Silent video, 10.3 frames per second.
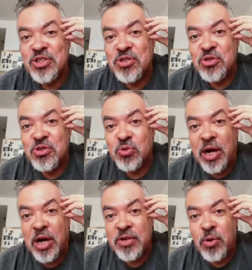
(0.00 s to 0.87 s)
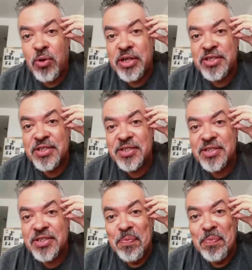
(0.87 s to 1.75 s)
I was
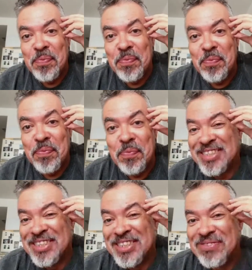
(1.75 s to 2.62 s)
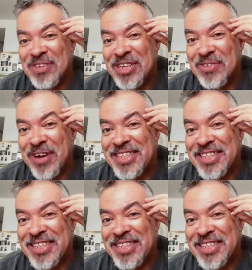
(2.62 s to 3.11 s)
that's that's the, the thing, right?